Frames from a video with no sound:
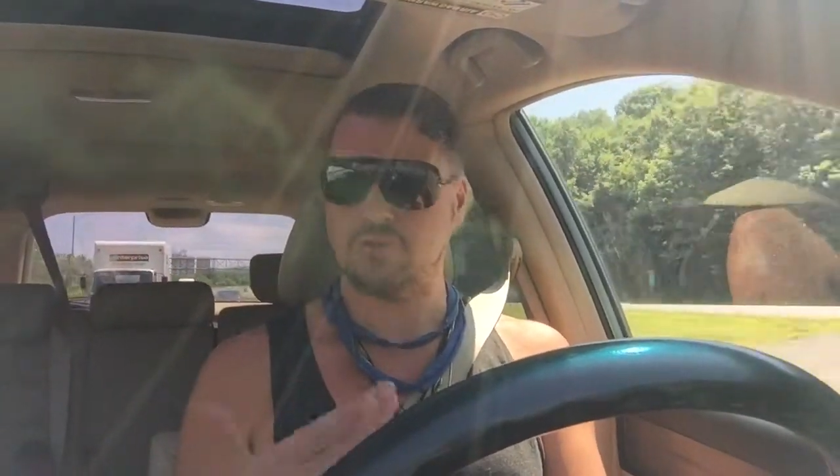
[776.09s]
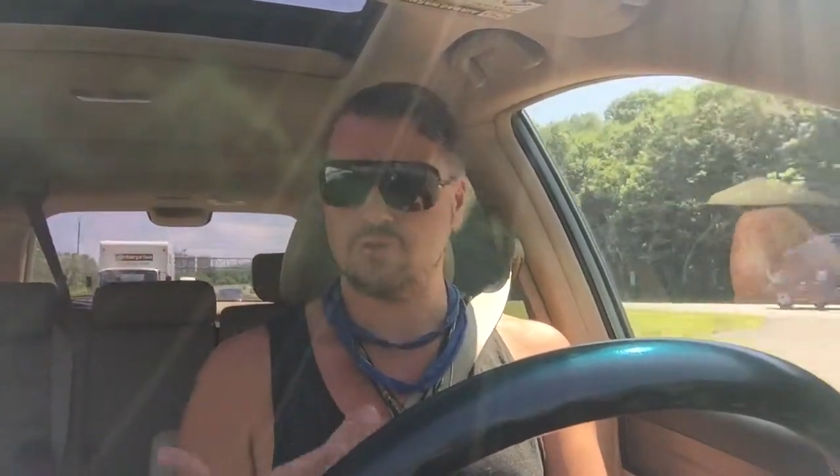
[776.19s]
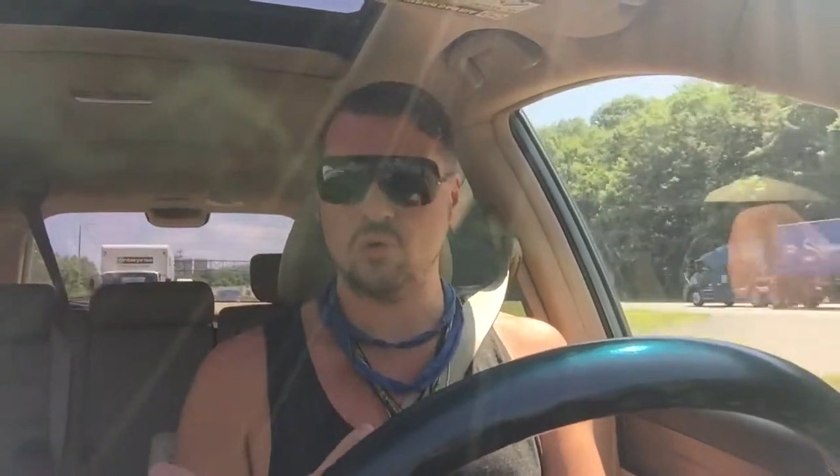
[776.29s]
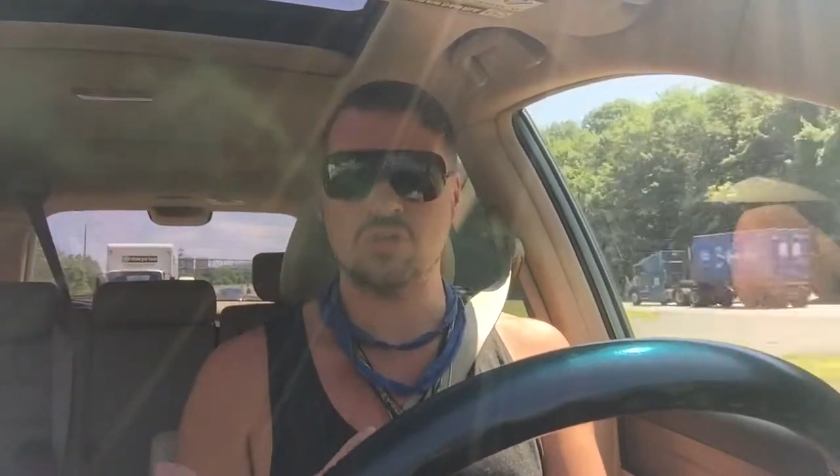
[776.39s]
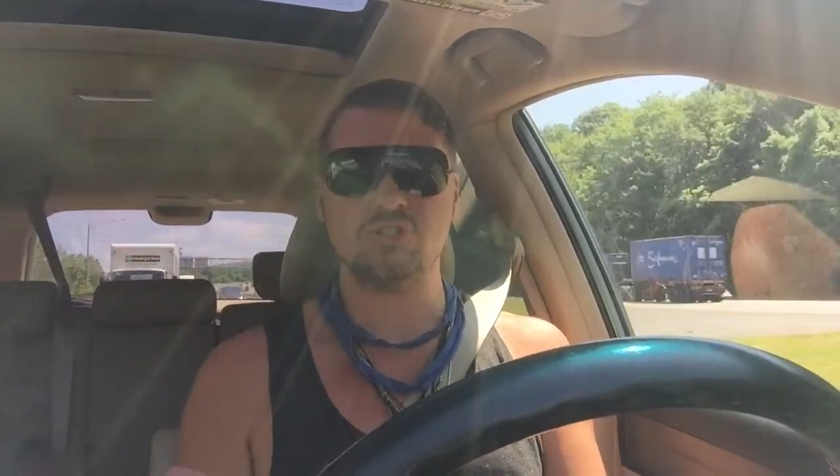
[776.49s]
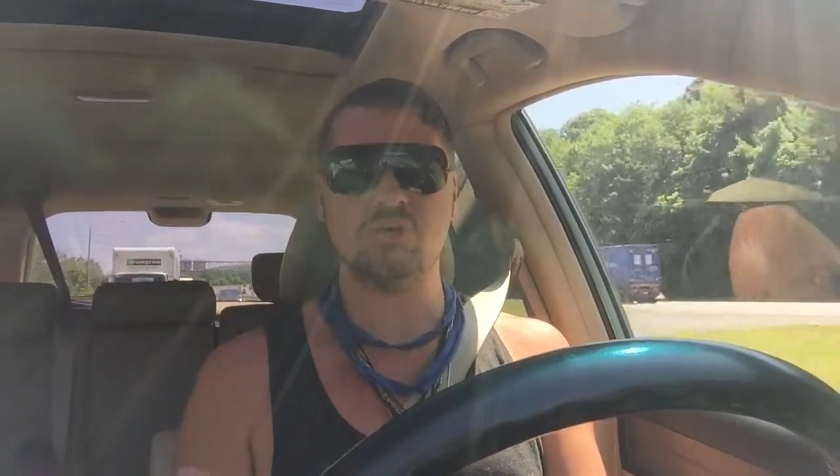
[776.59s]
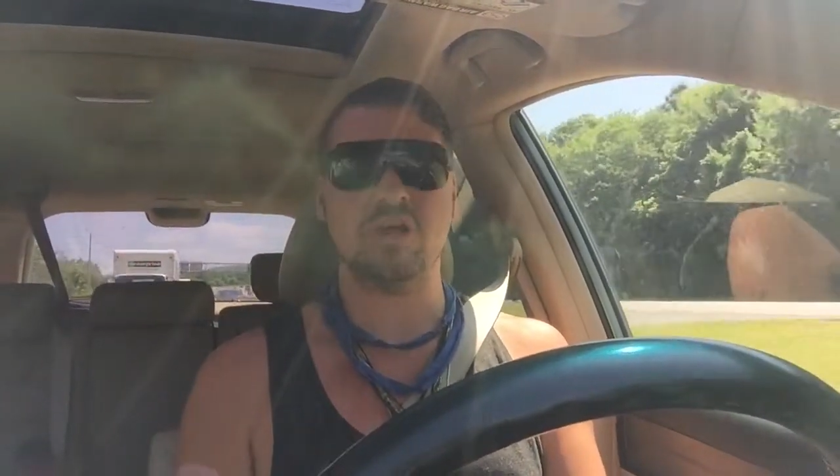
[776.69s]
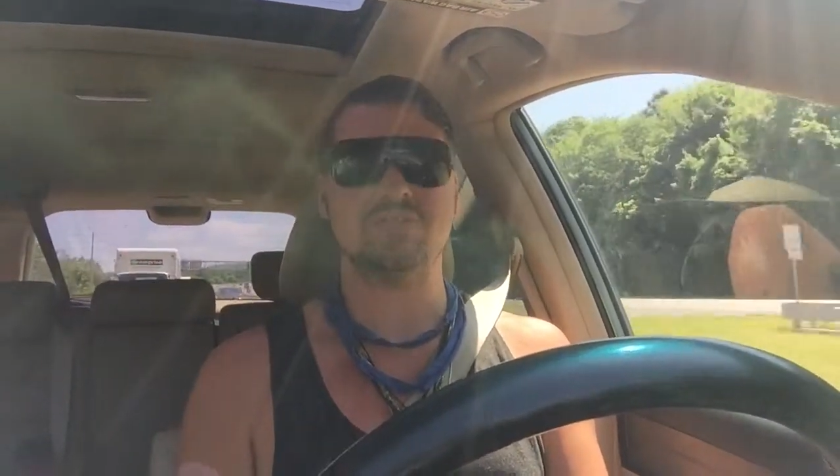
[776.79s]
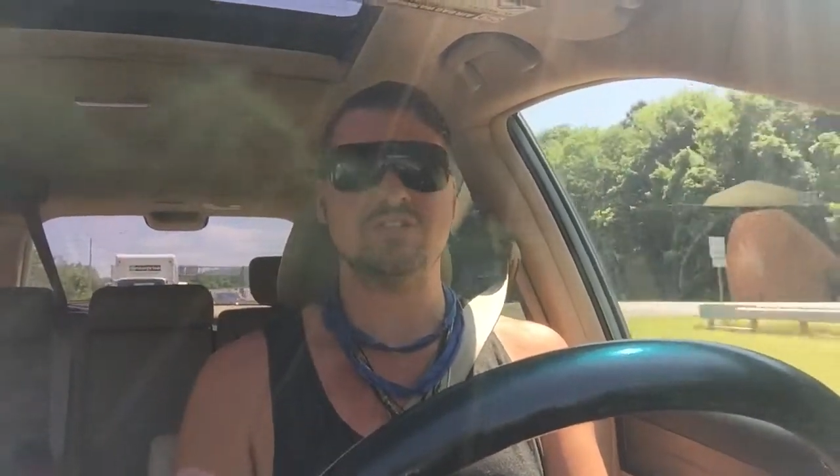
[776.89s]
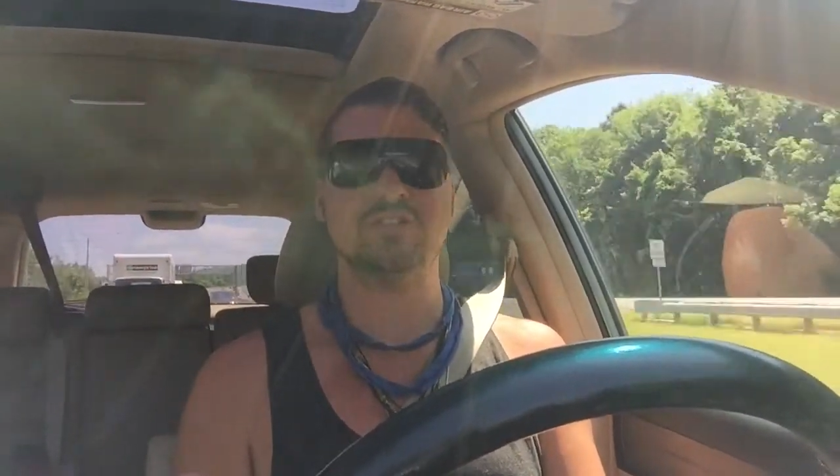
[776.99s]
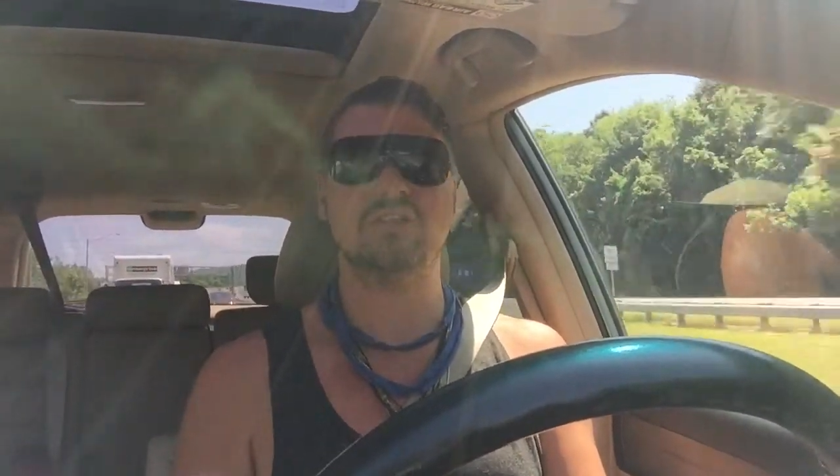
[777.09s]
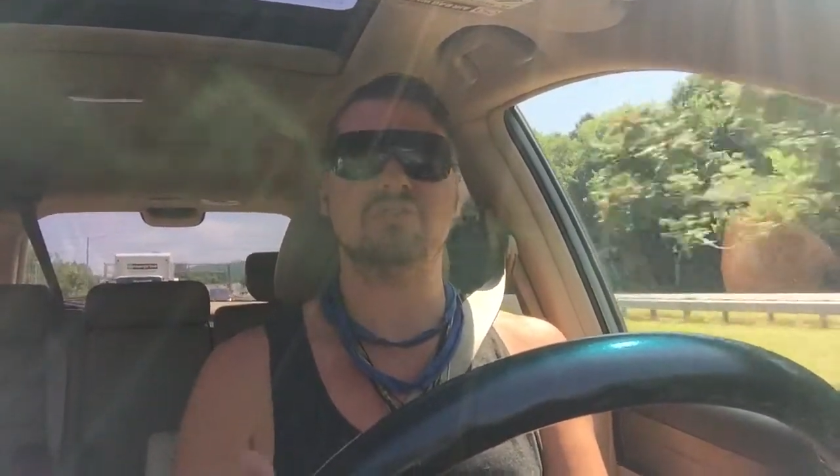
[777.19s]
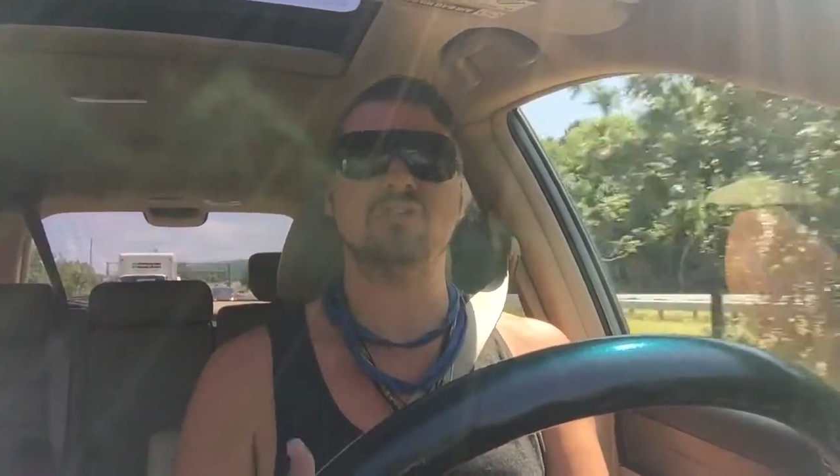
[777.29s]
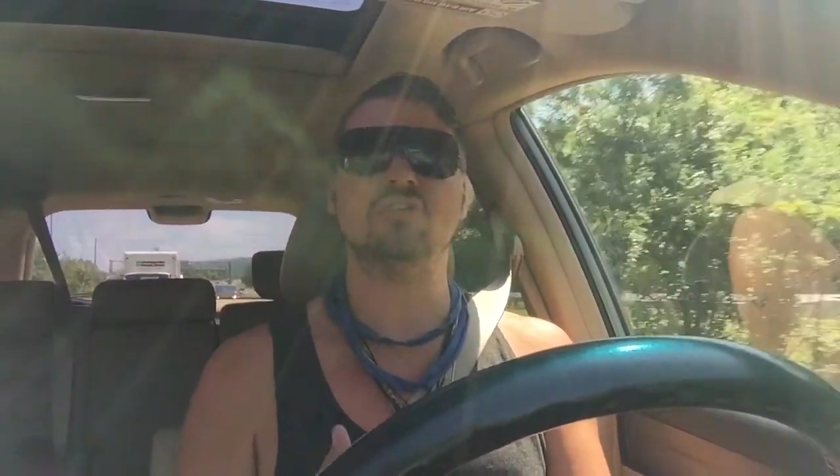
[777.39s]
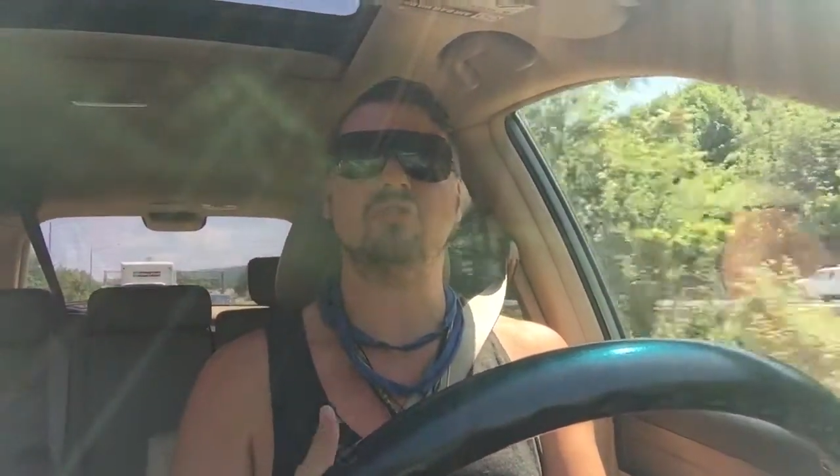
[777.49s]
Of course, you have to deliver